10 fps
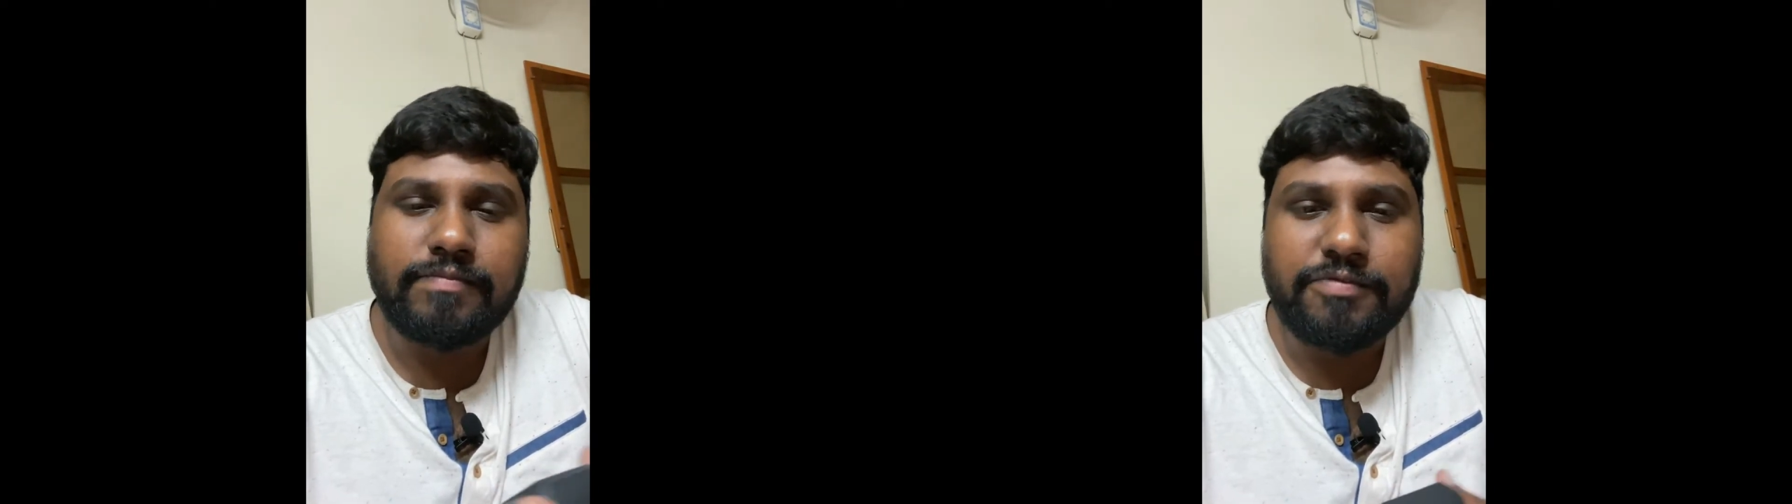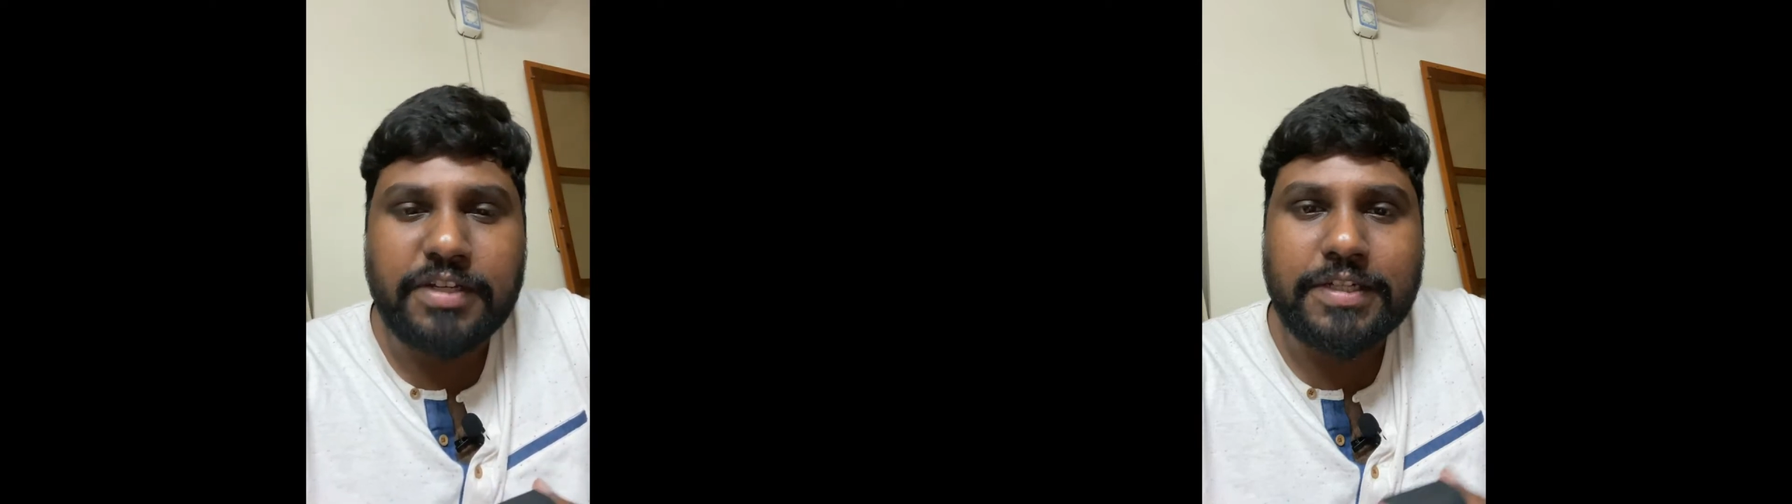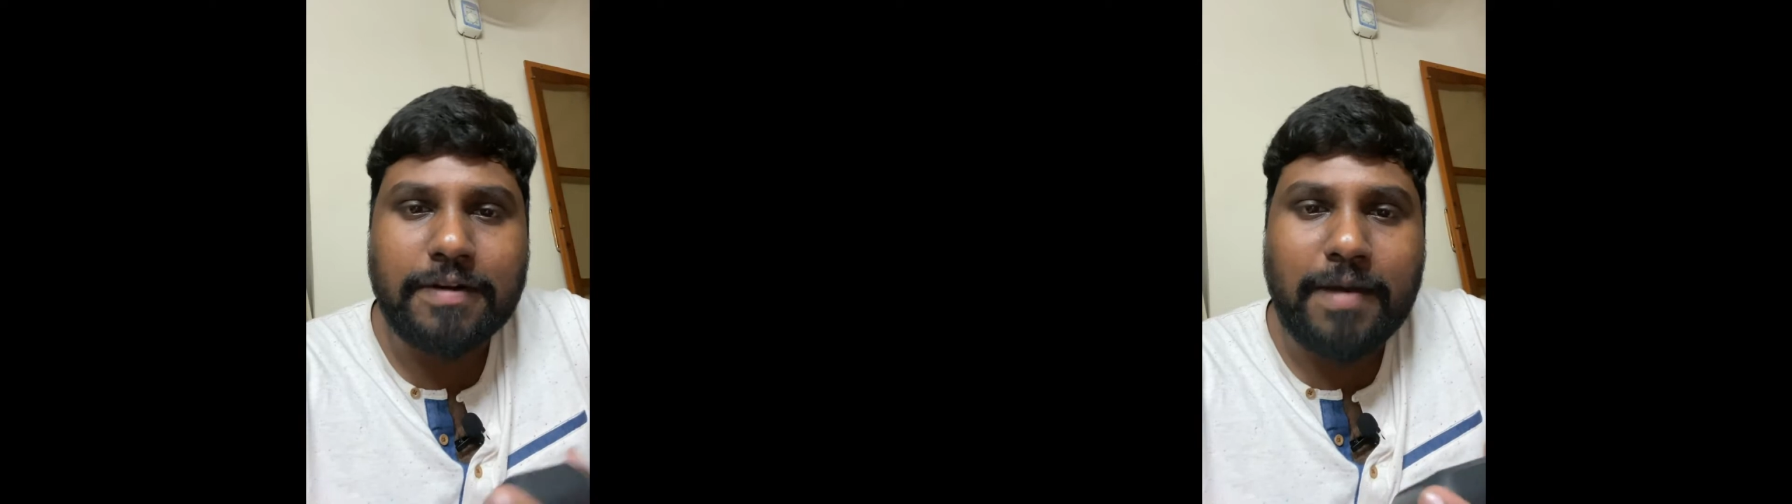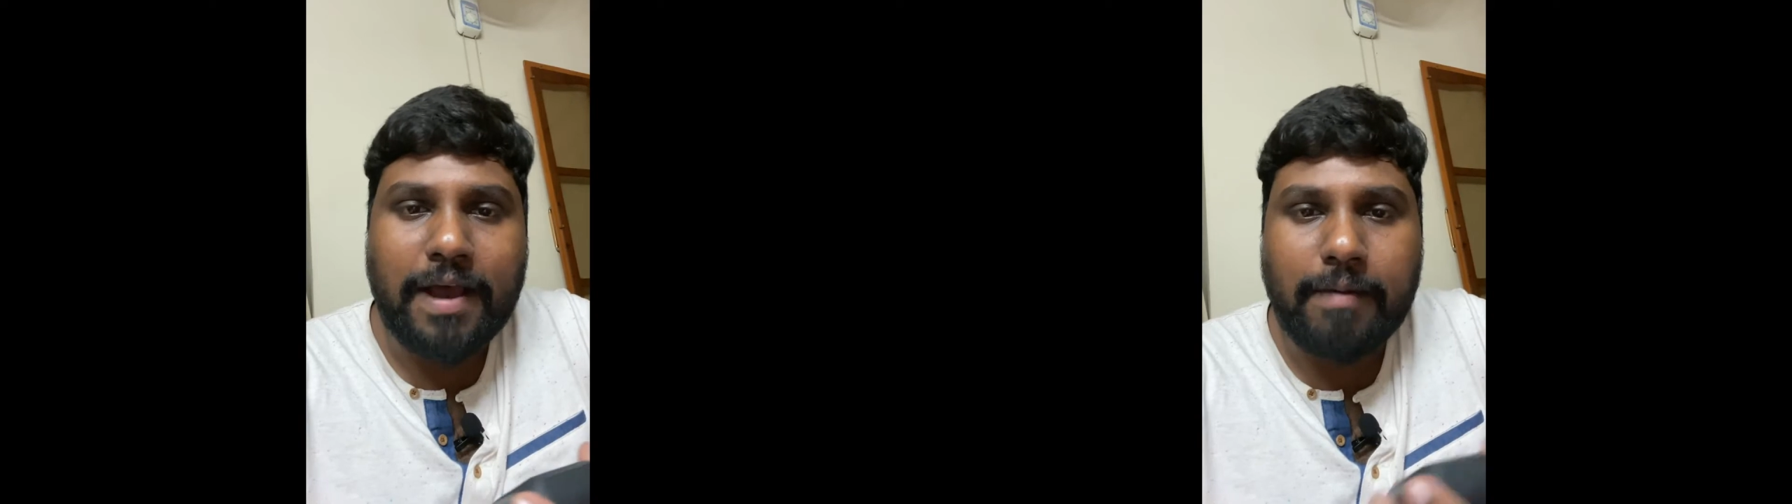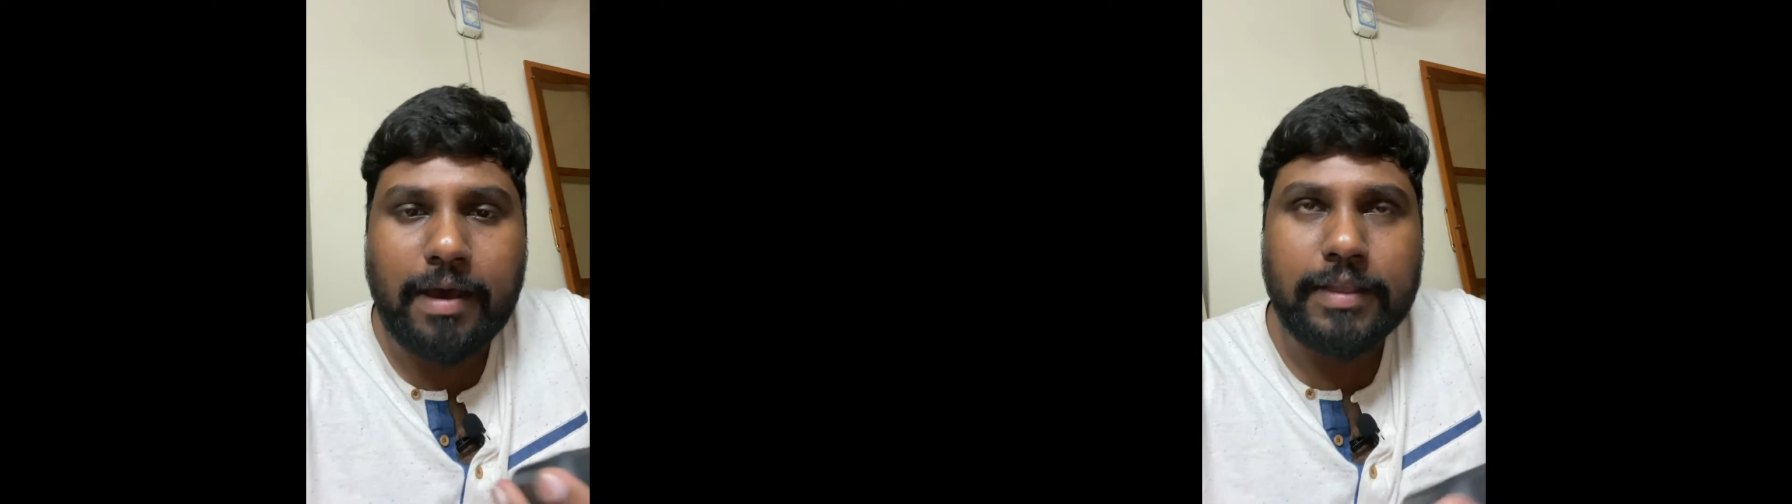Western
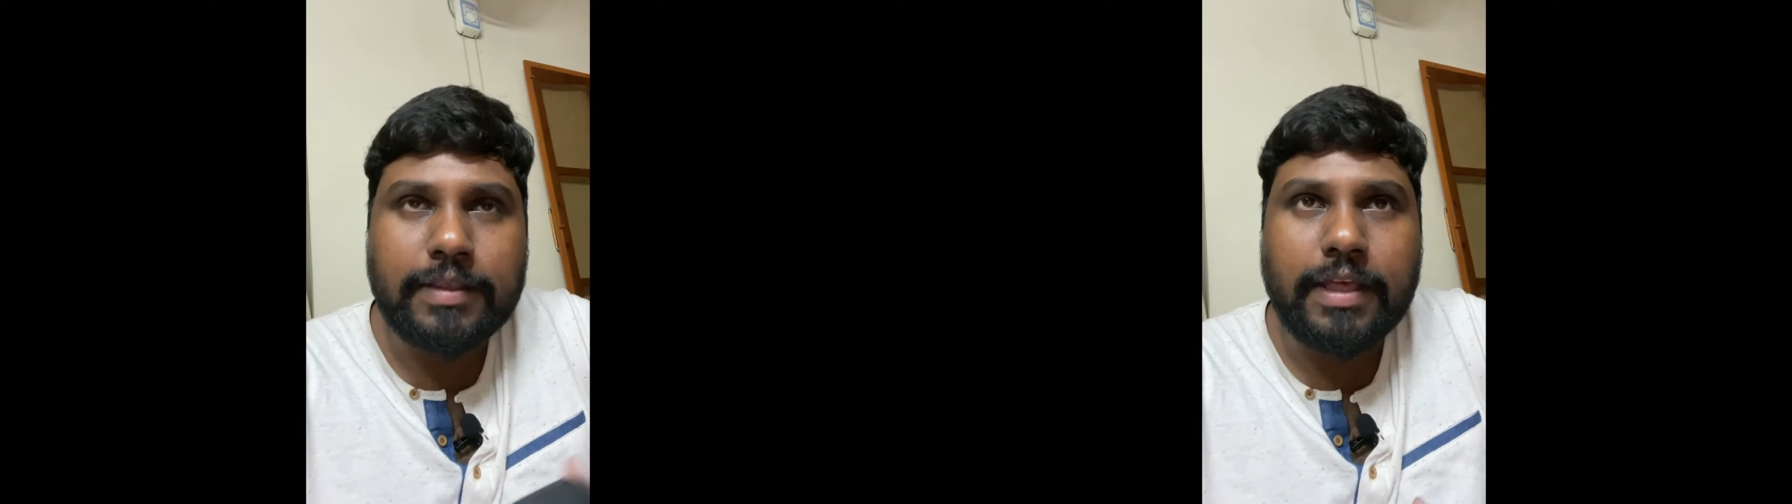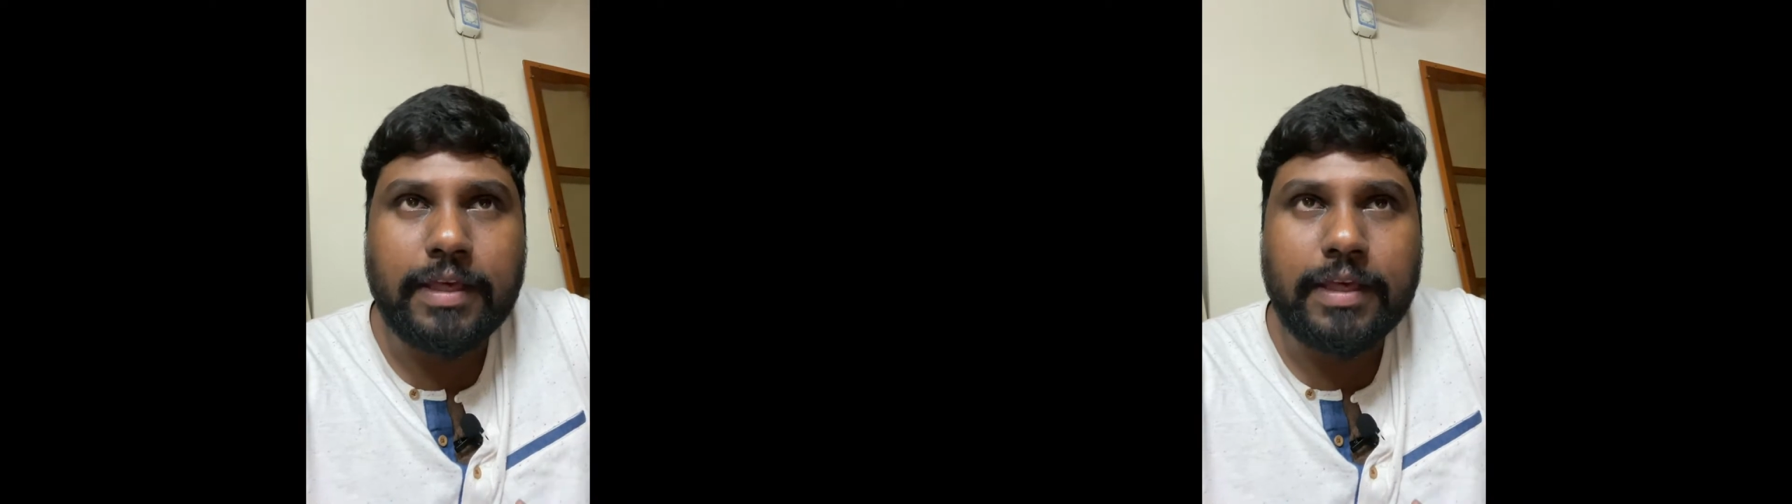Mahabharat.